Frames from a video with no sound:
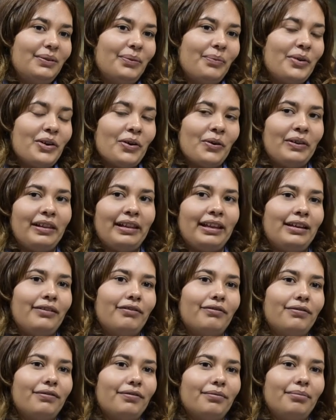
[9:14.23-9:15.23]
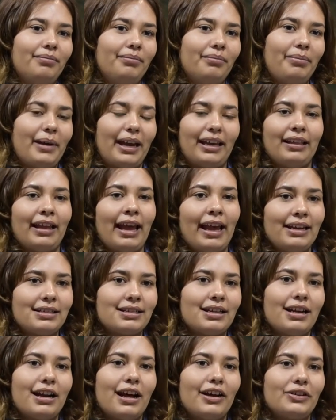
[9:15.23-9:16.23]
we don't live back in the
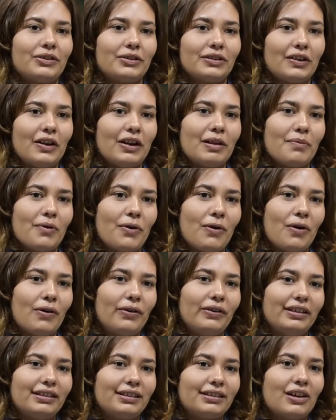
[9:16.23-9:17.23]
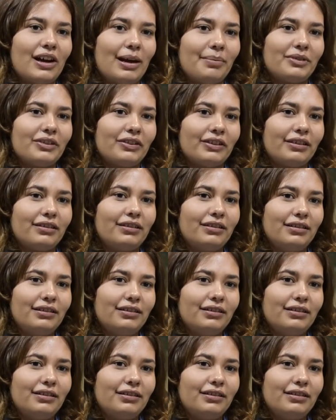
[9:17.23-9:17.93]
1800s anymore. It's time to